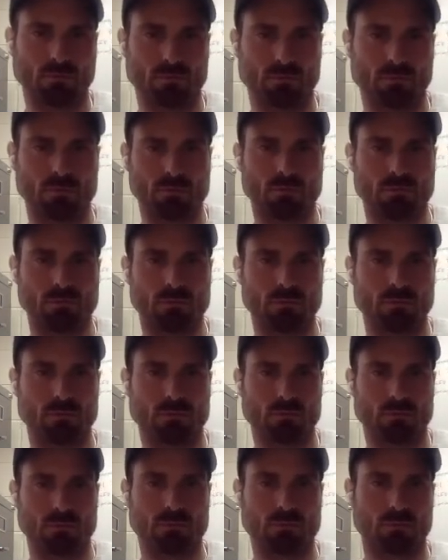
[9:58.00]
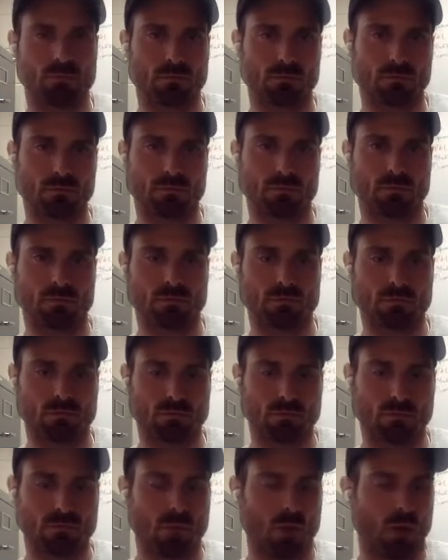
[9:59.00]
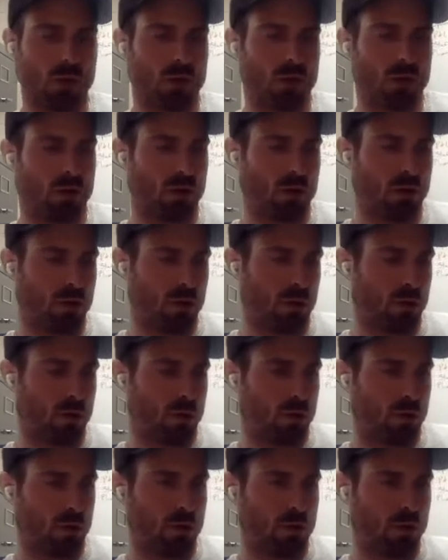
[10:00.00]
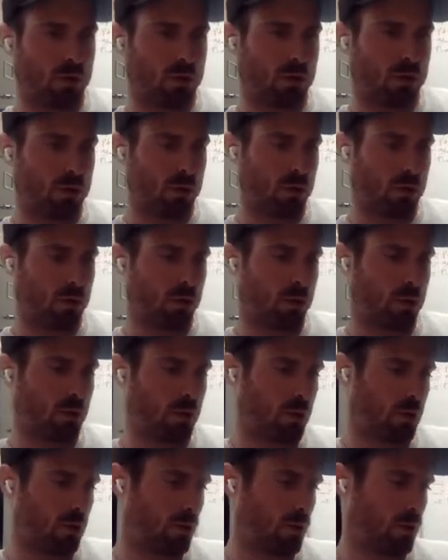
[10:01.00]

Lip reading: (not speaking)